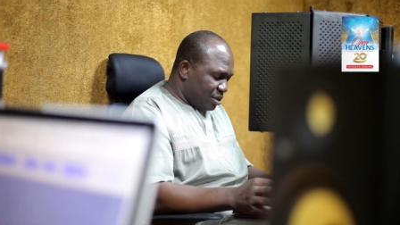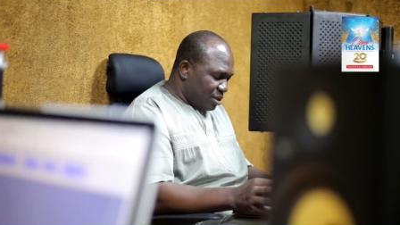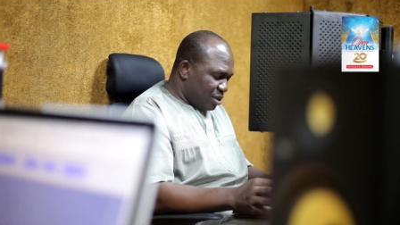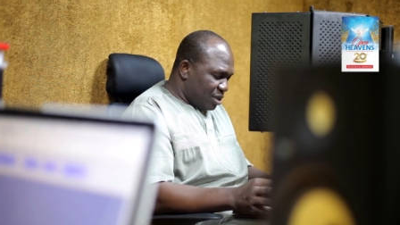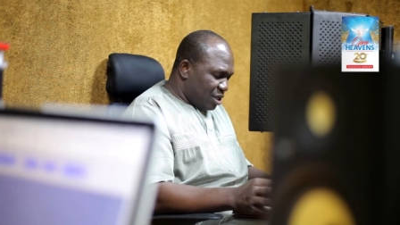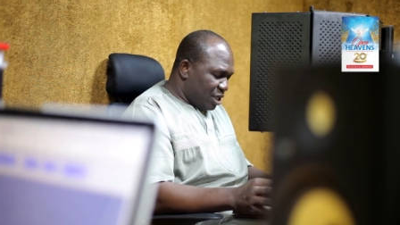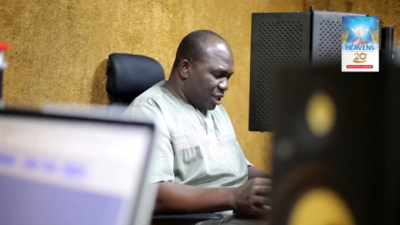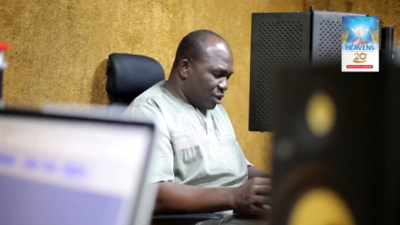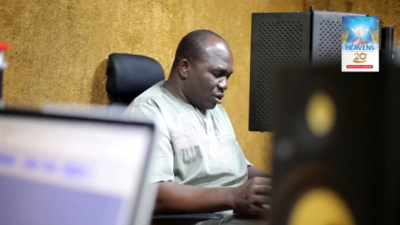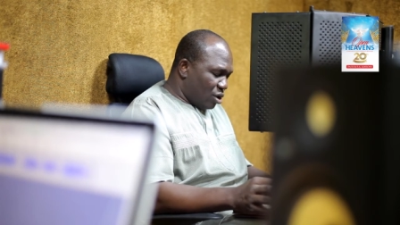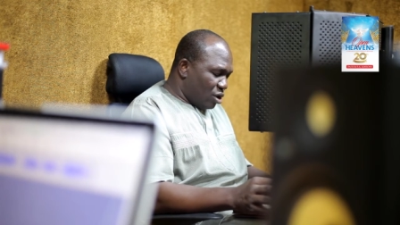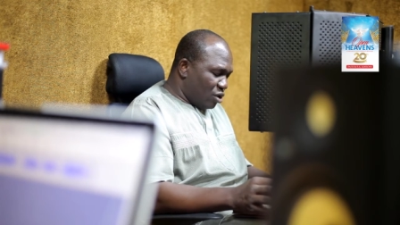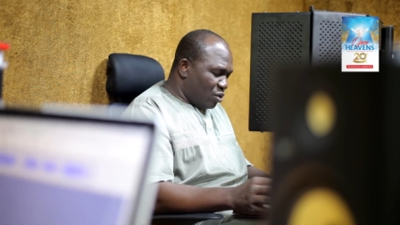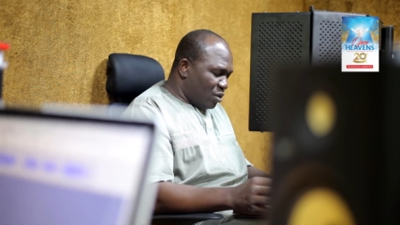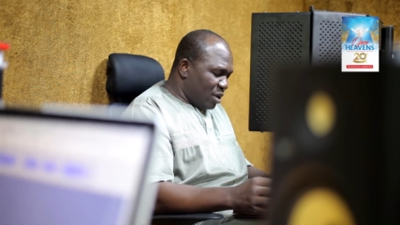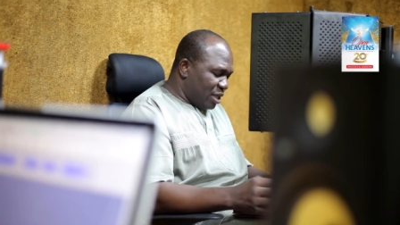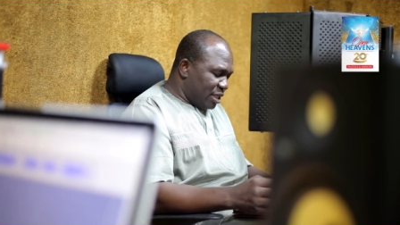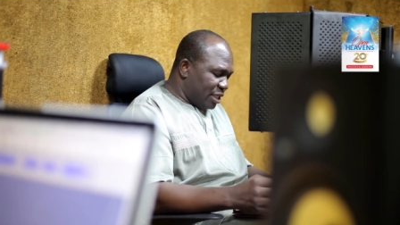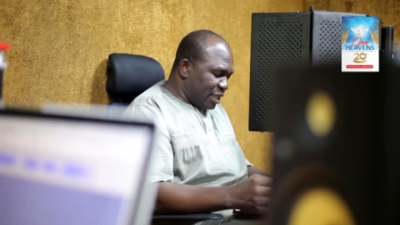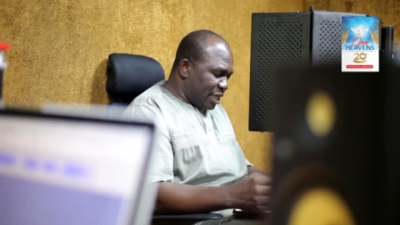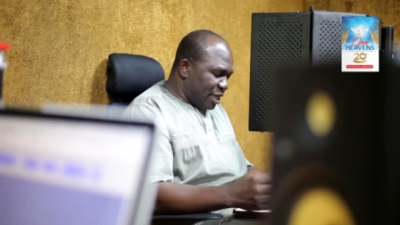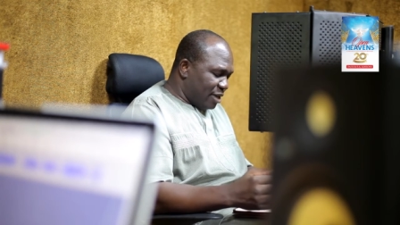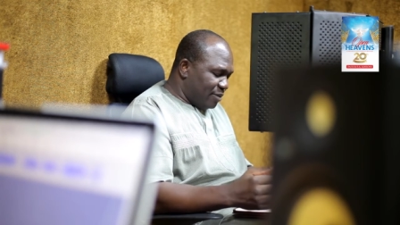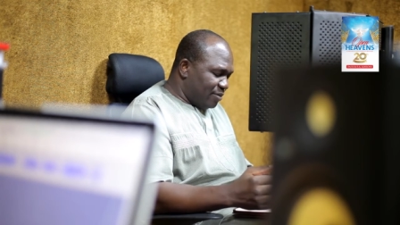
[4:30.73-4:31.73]
He always
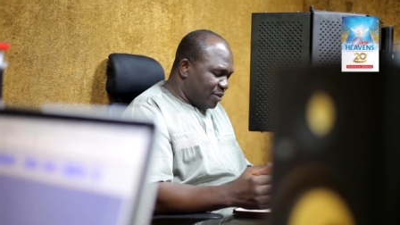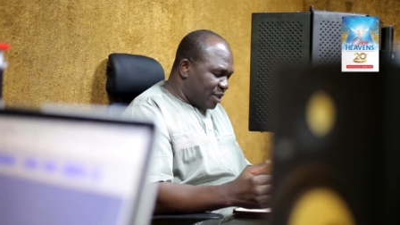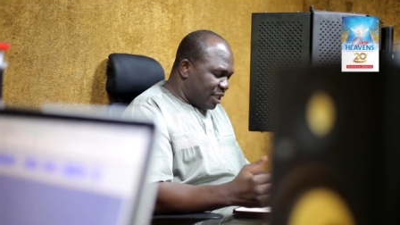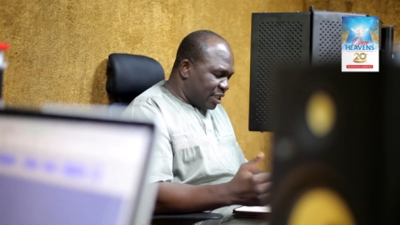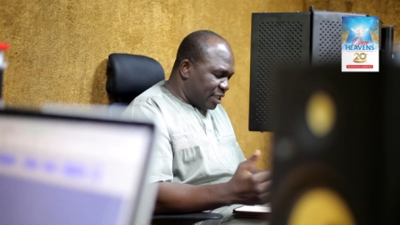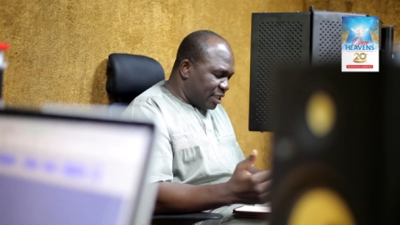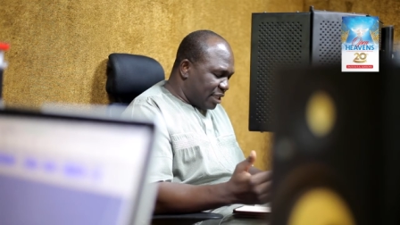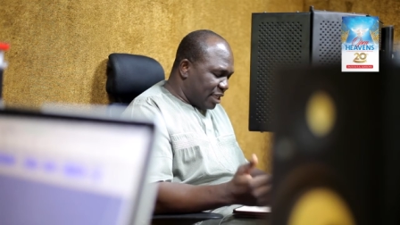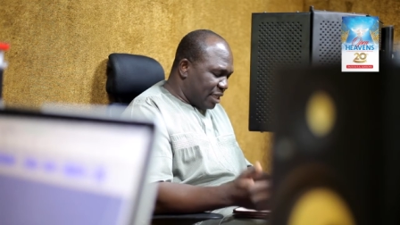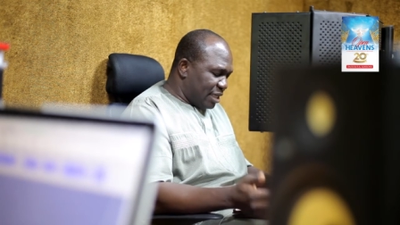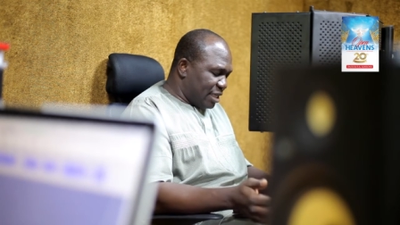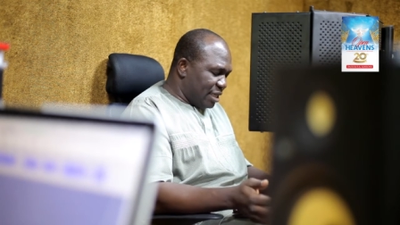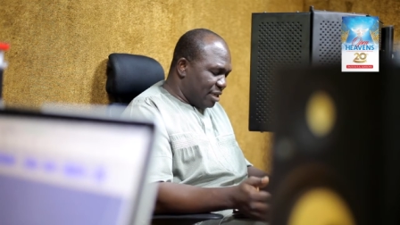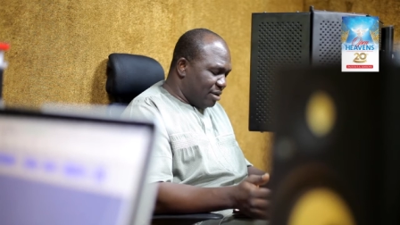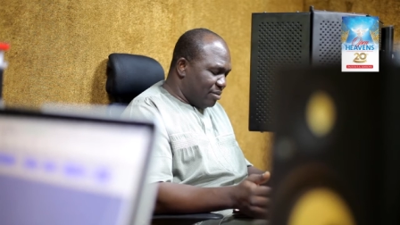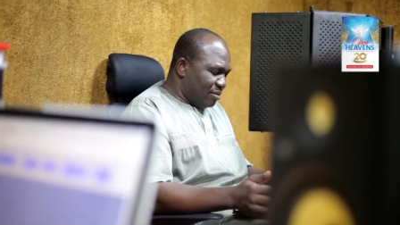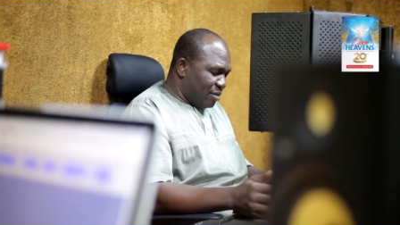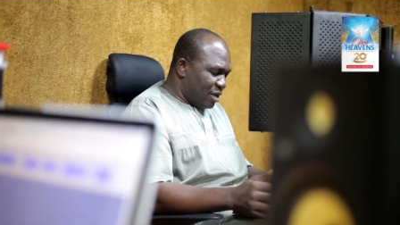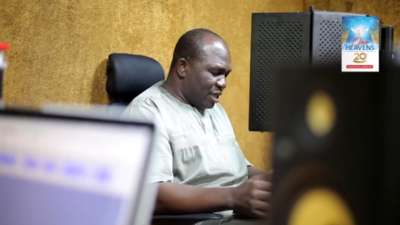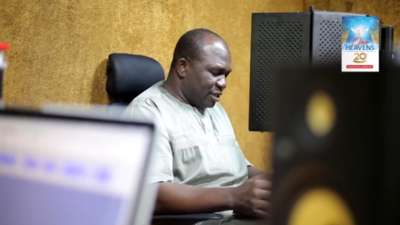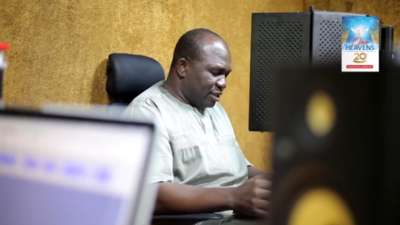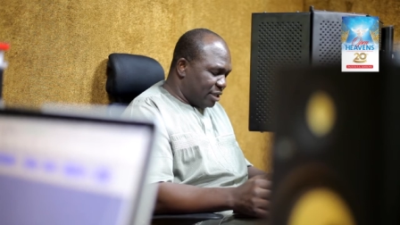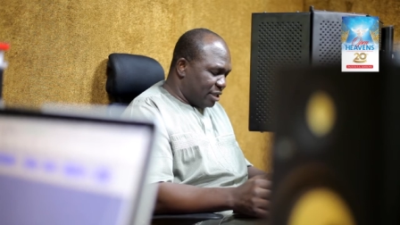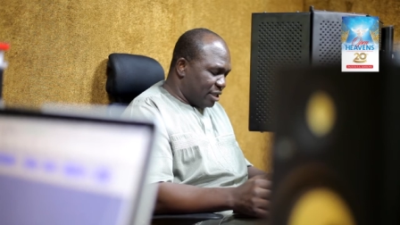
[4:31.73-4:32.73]
came seeking
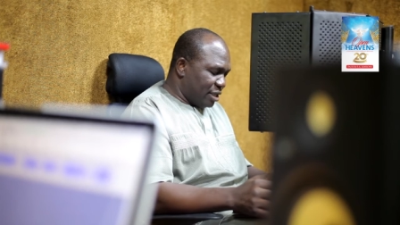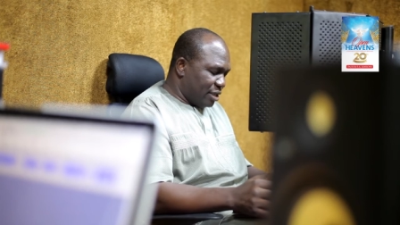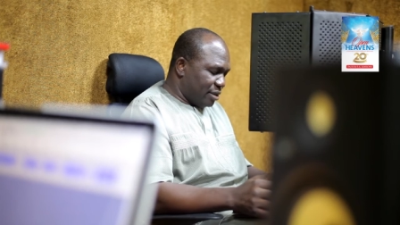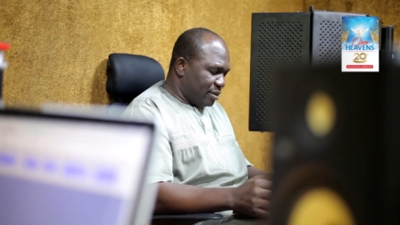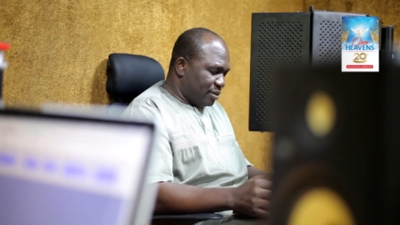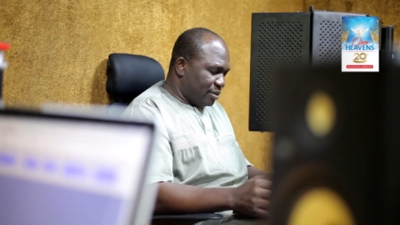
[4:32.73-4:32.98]
mercy.